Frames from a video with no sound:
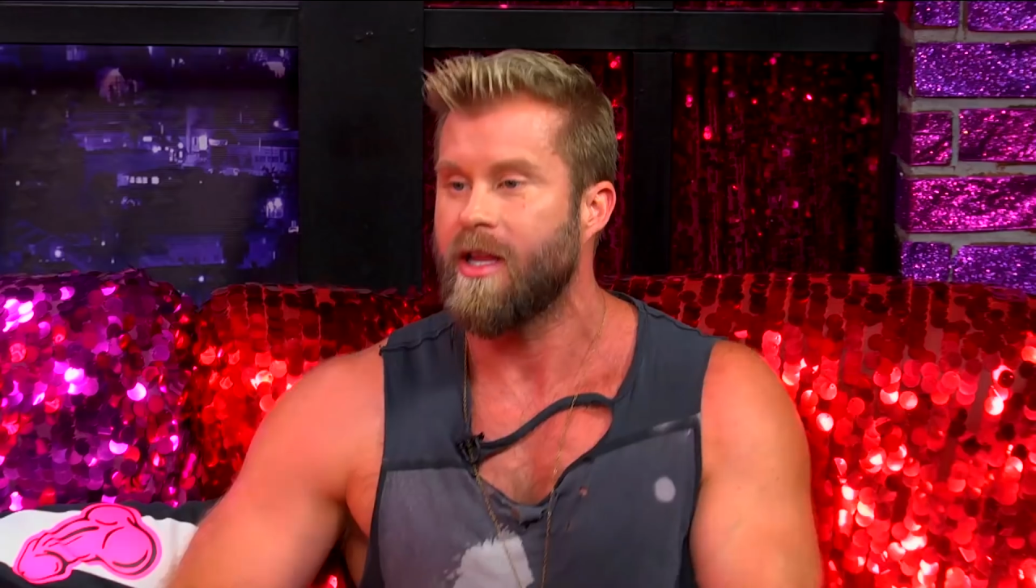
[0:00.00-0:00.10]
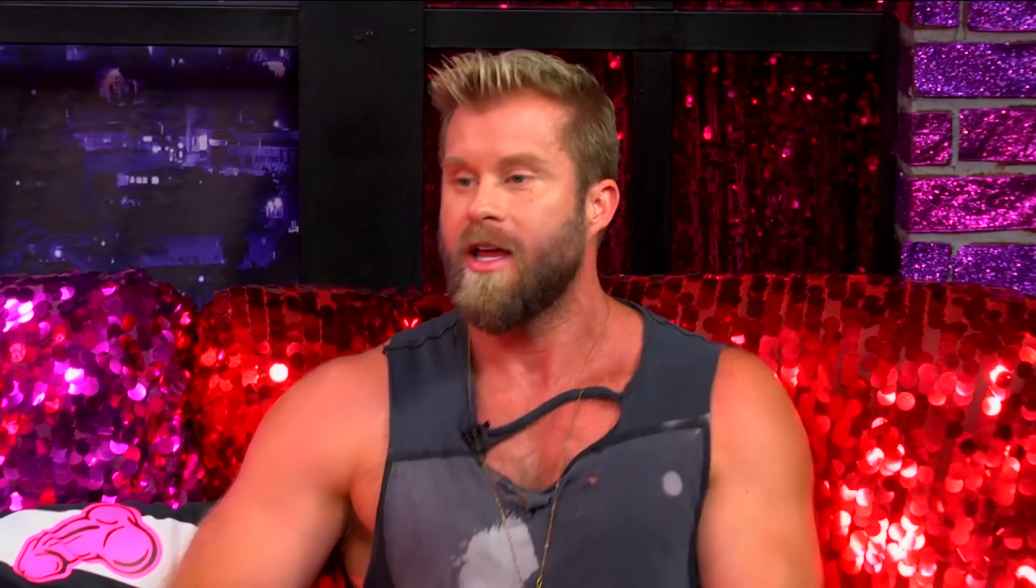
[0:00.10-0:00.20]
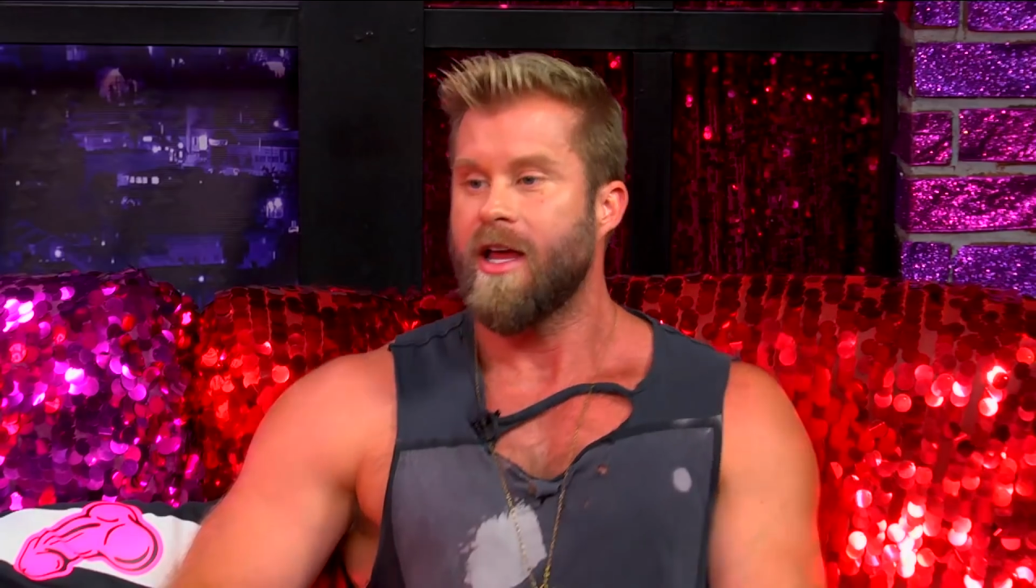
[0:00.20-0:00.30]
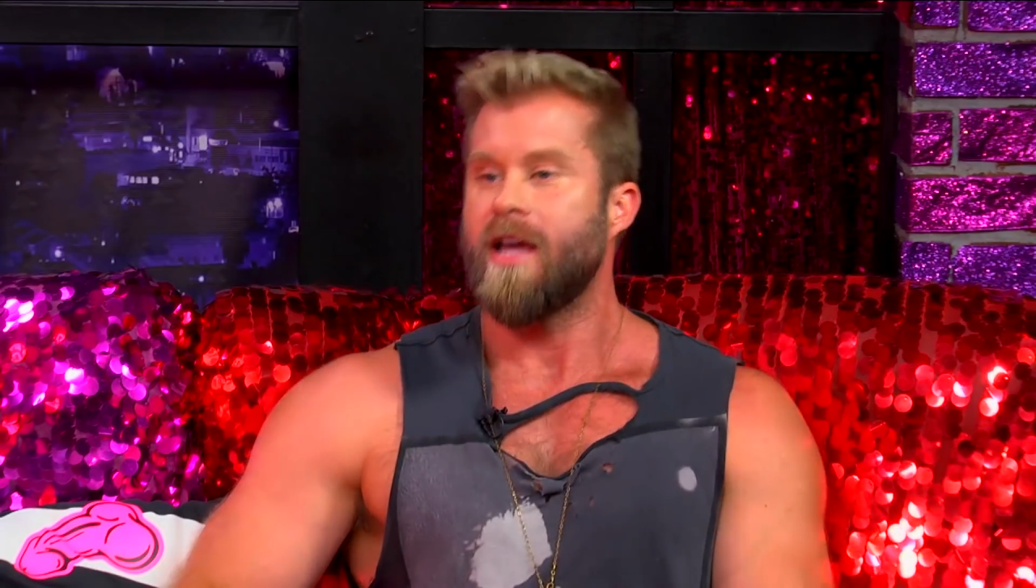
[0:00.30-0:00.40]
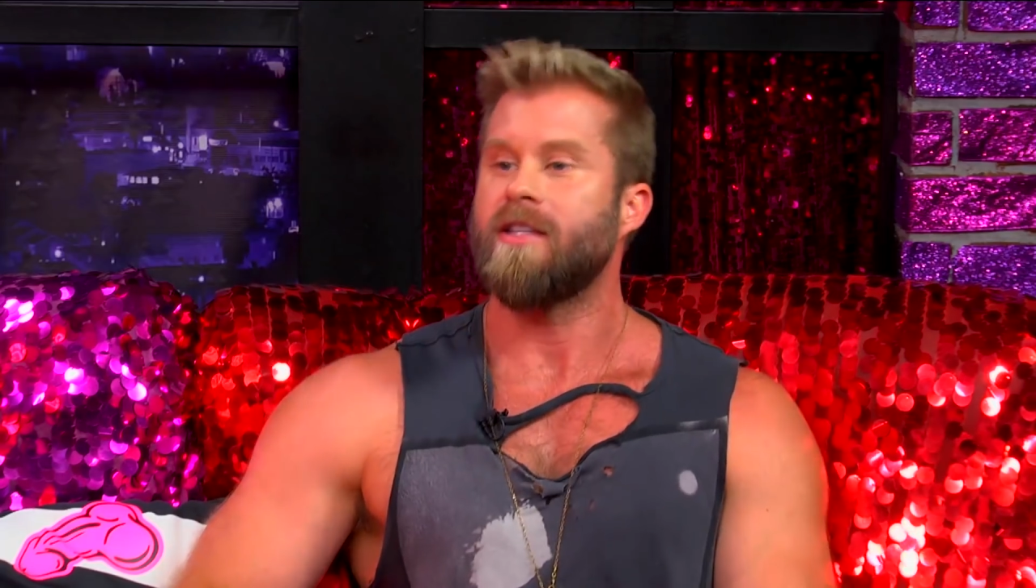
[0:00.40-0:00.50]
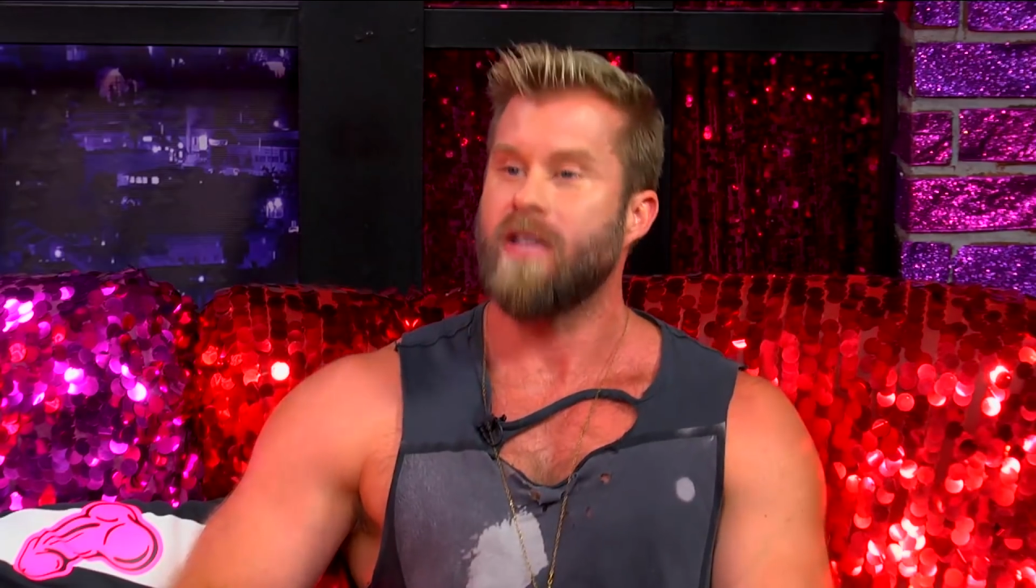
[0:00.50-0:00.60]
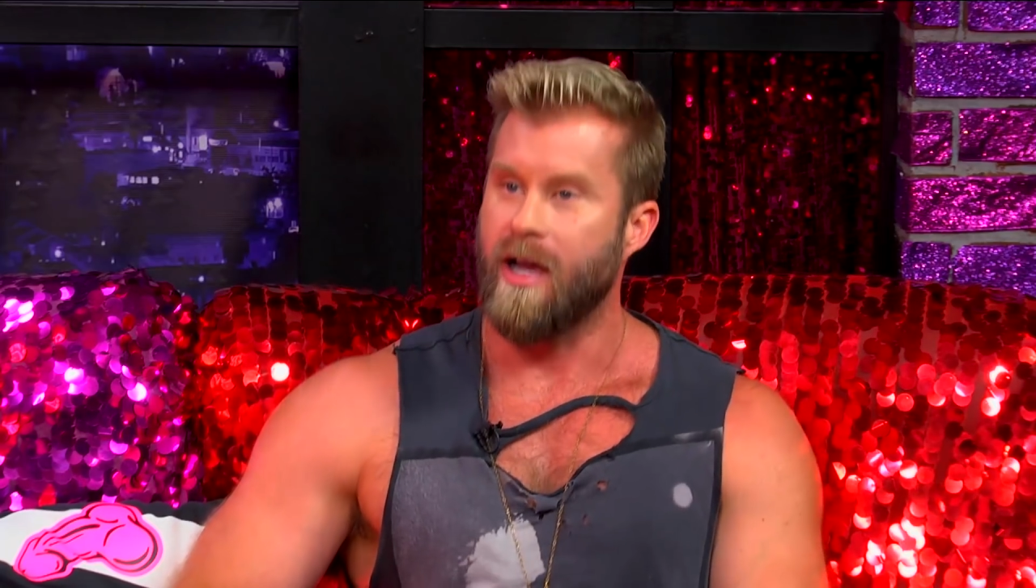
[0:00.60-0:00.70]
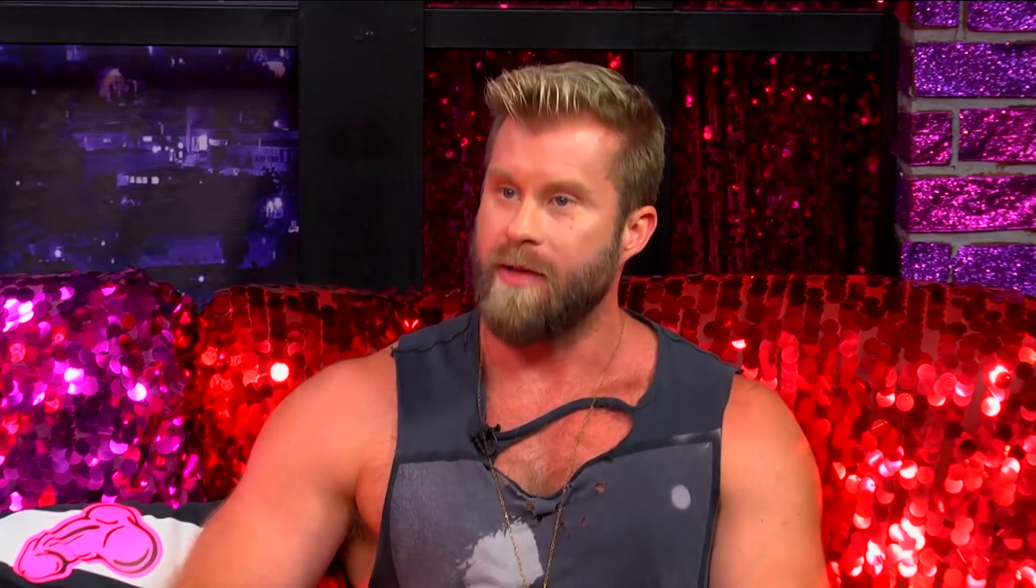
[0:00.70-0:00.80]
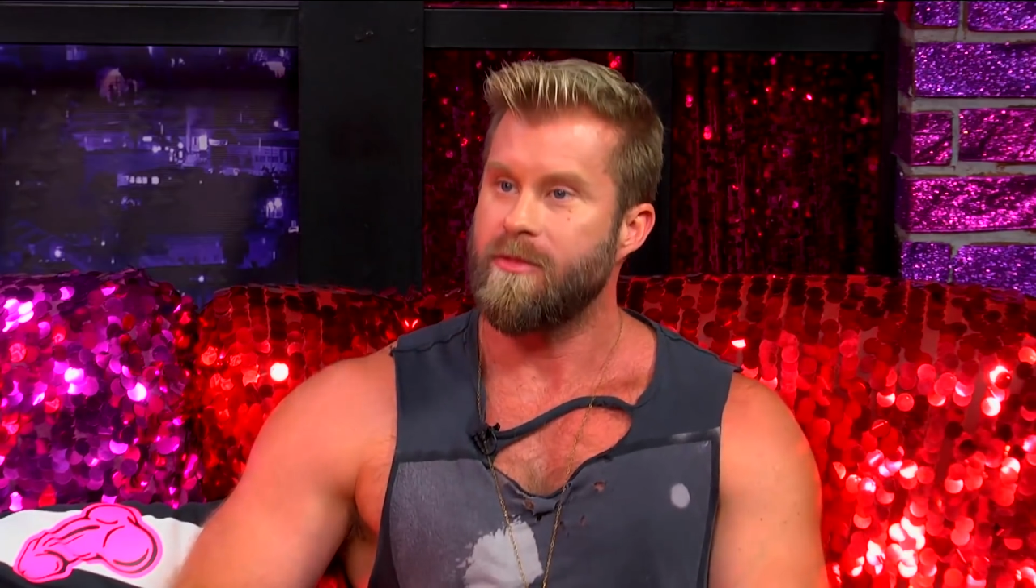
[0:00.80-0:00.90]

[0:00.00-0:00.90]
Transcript: in time